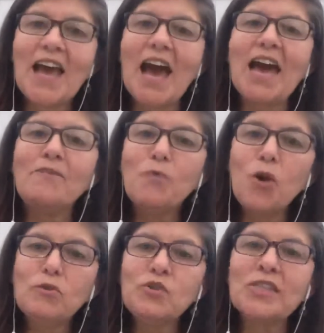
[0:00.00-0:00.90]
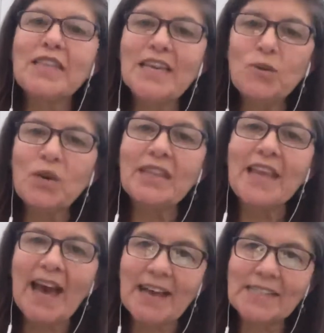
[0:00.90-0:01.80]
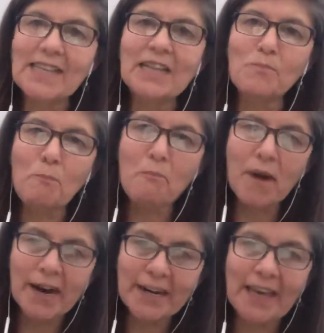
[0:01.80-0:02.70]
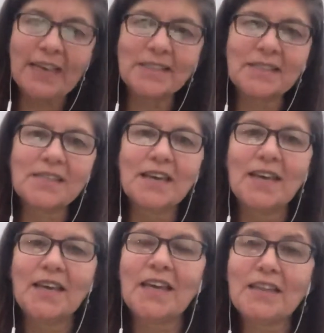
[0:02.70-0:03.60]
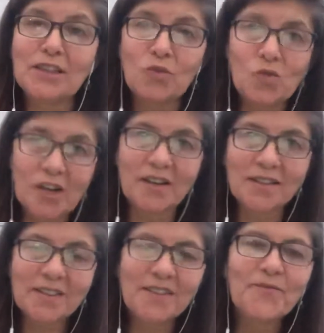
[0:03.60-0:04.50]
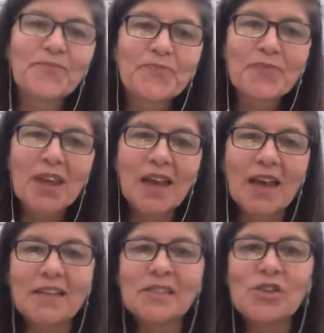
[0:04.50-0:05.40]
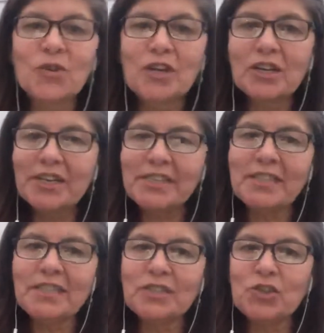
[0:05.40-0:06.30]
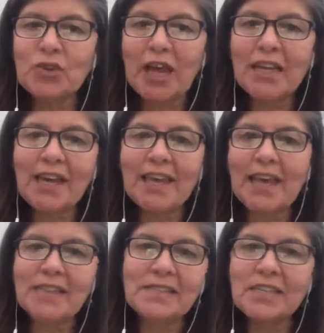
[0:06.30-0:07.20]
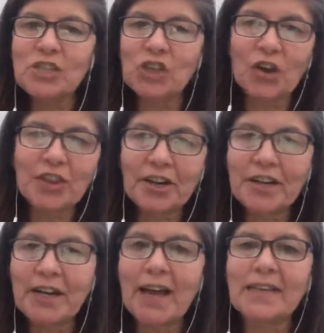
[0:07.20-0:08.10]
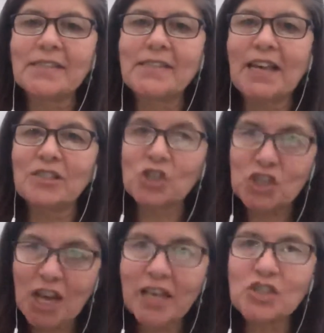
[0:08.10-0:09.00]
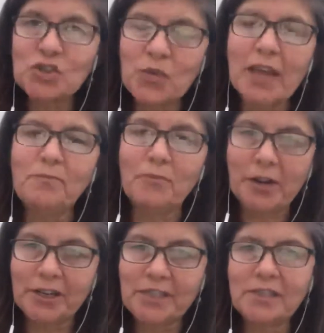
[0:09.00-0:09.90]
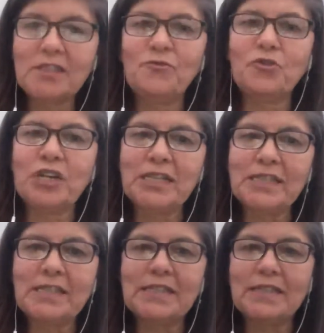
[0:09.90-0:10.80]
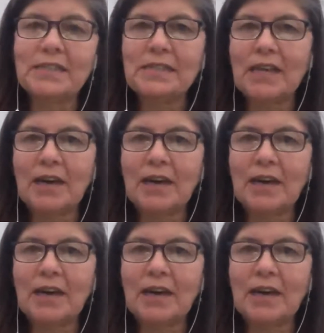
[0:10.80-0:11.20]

and most liquid asset markets in the world. So the currency trade against each other as exchange rate pairs, for instance,